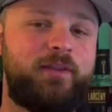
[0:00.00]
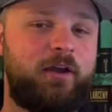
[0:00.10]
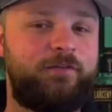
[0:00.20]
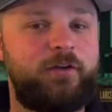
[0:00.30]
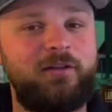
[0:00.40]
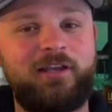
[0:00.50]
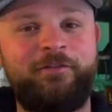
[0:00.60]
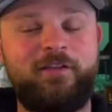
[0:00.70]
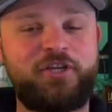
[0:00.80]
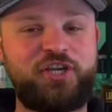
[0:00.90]
Now, if you're looking
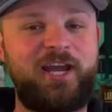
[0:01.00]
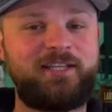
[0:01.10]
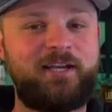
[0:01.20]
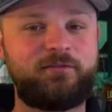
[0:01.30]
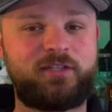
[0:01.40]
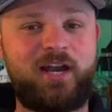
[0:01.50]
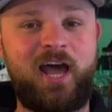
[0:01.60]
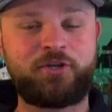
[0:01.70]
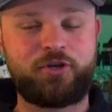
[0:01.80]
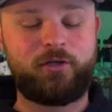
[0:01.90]
for the Jack Daniels
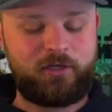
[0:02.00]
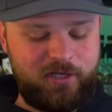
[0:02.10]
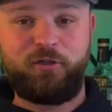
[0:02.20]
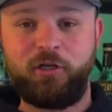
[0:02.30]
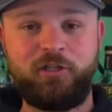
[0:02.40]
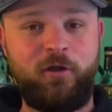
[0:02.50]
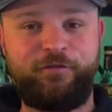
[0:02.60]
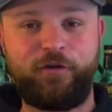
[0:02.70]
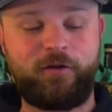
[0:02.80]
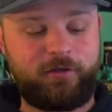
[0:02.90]
Sinatra, look no
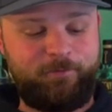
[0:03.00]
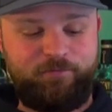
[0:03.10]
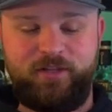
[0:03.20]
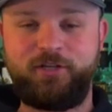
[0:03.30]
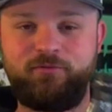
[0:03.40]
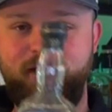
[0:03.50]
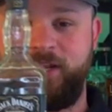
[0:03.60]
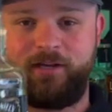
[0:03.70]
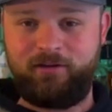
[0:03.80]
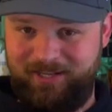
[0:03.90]
further. This right
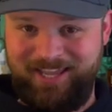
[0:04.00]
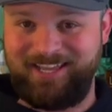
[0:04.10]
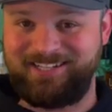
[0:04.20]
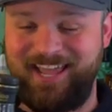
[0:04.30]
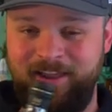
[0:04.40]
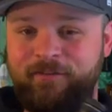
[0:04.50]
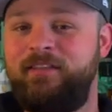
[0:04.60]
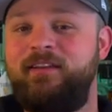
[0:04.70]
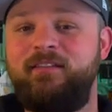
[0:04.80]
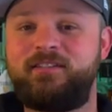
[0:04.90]
here is
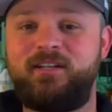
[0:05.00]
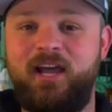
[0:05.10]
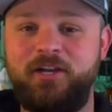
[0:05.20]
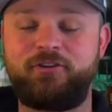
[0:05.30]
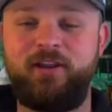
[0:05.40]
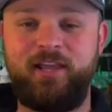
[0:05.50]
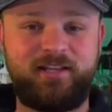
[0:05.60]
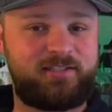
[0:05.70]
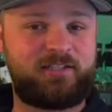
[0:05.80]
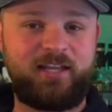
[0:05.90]
everything the Sinatra
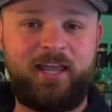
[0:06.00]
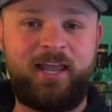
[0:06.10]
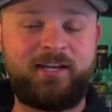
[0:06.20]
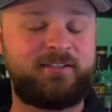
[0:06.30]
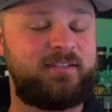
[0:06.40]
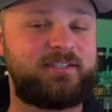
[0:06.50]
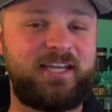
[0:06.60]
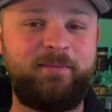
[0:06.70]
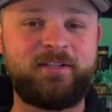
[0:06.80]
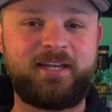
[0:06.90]
is. It's aged in the
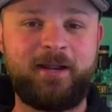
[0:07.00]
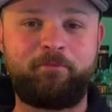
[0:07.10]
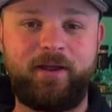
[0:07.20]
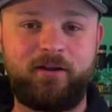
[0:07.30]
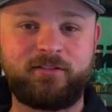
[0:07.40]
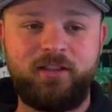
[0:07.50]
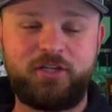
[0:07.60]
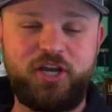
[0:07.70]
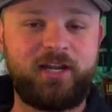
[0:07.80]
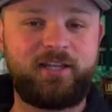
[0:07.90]
same exact barrels the
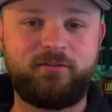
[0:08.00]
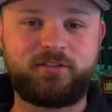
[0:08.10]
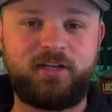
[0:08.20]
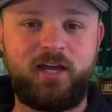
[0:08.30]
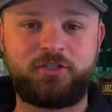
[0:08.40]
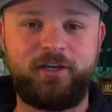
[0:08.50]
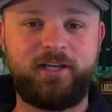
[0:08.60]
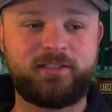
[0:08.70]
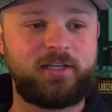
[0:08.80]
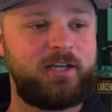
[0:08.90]
Jack Daniel Sinatra
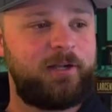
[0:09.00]
is.